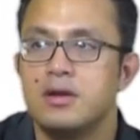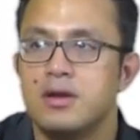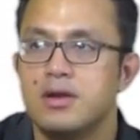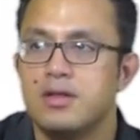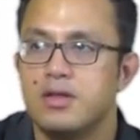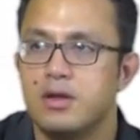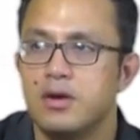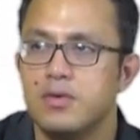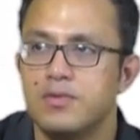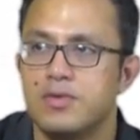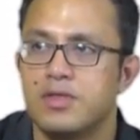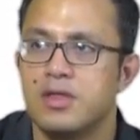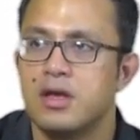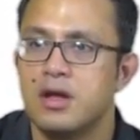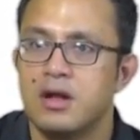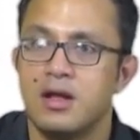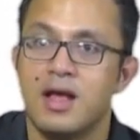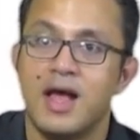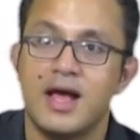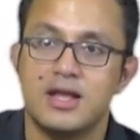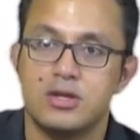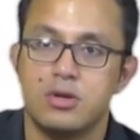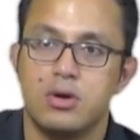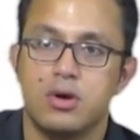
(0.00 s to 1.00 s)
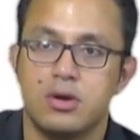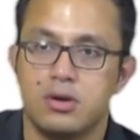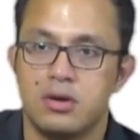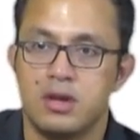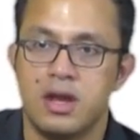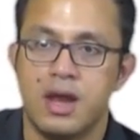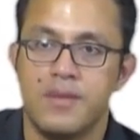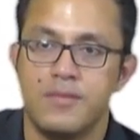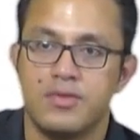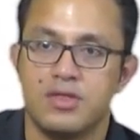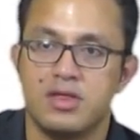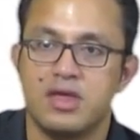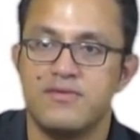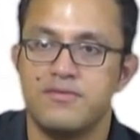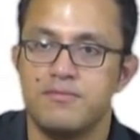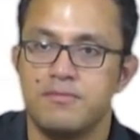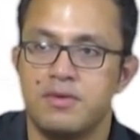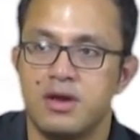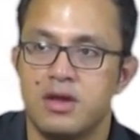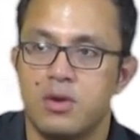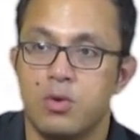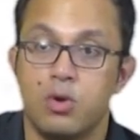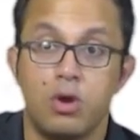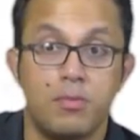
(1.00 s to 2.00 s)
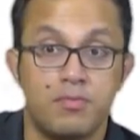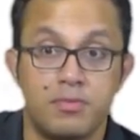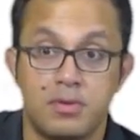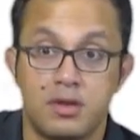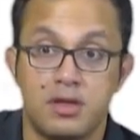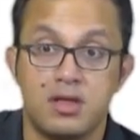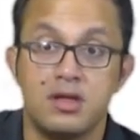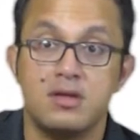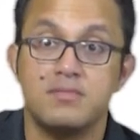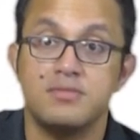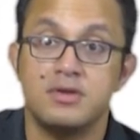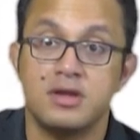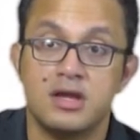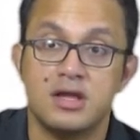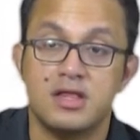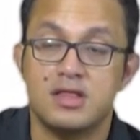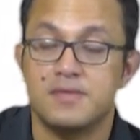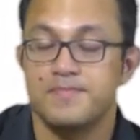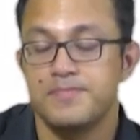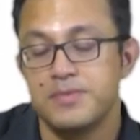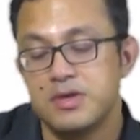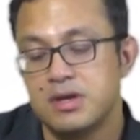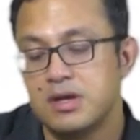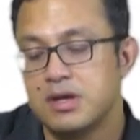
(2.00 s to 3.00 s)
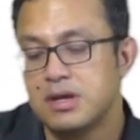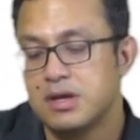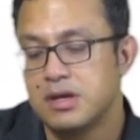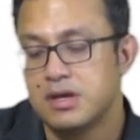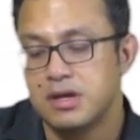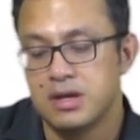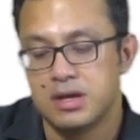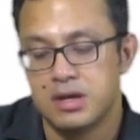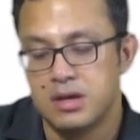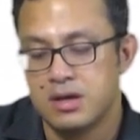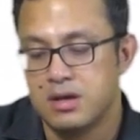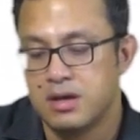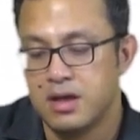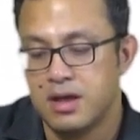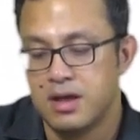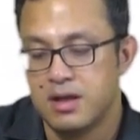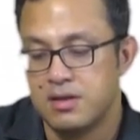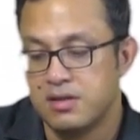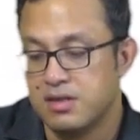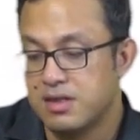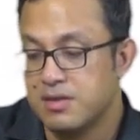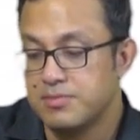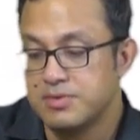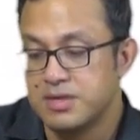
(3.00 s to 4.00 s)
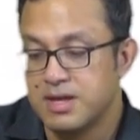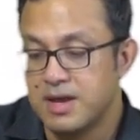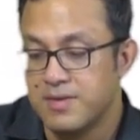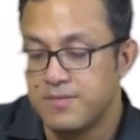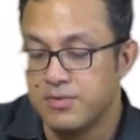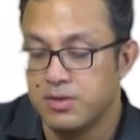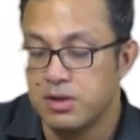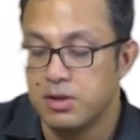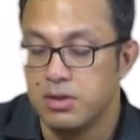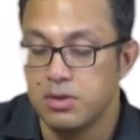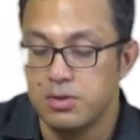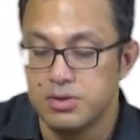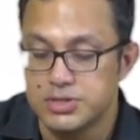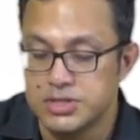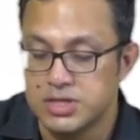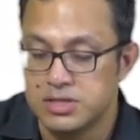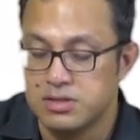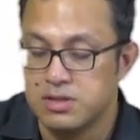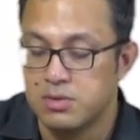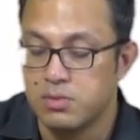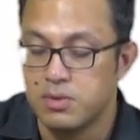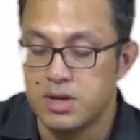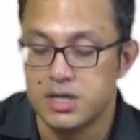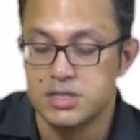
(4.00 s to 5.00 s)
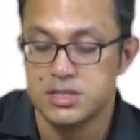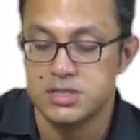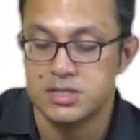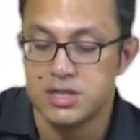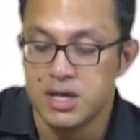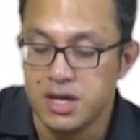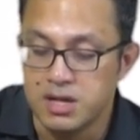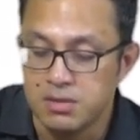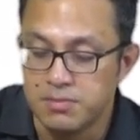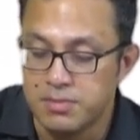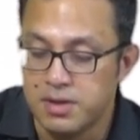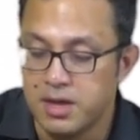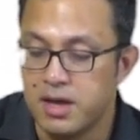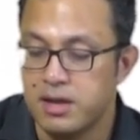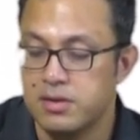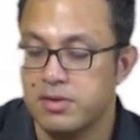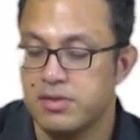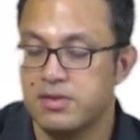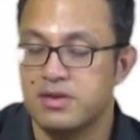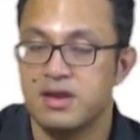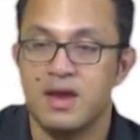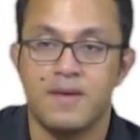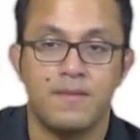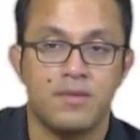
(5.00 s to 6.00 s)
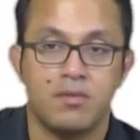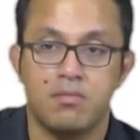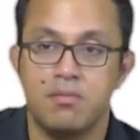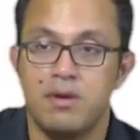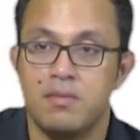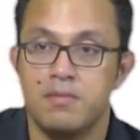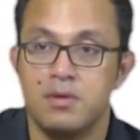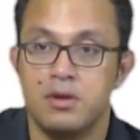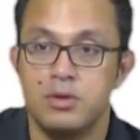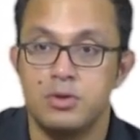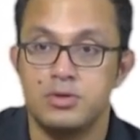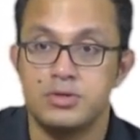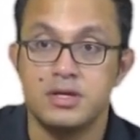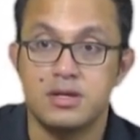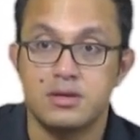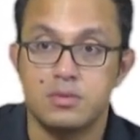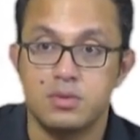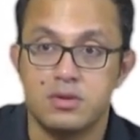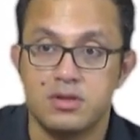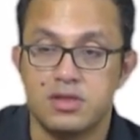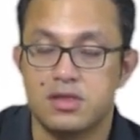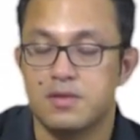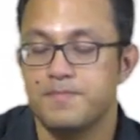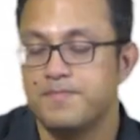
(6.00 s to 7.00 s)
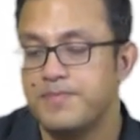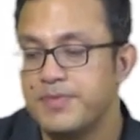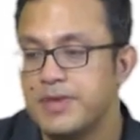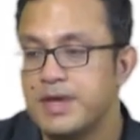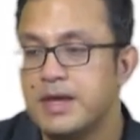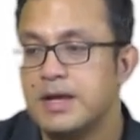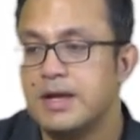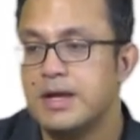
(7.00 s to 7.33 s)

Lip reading: These obviously are ad hoc names given by European companies. And sometimes the logic, the rationale behind these names might be ludicrous.